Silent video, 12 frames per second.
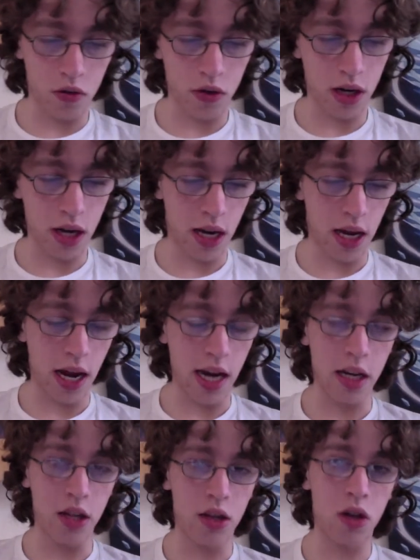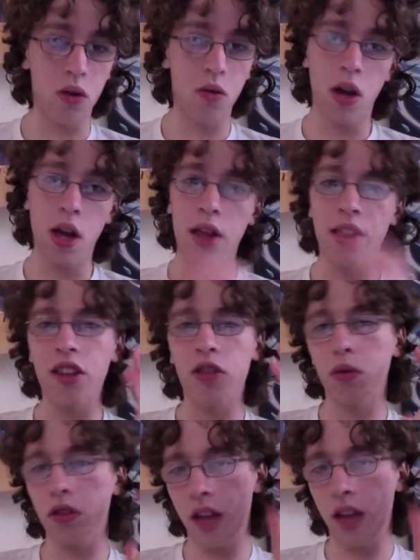This was a great
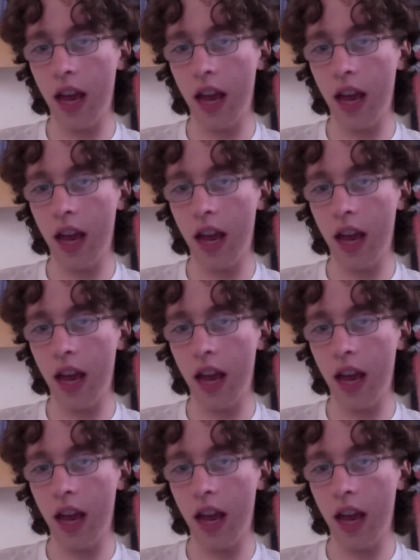chapter.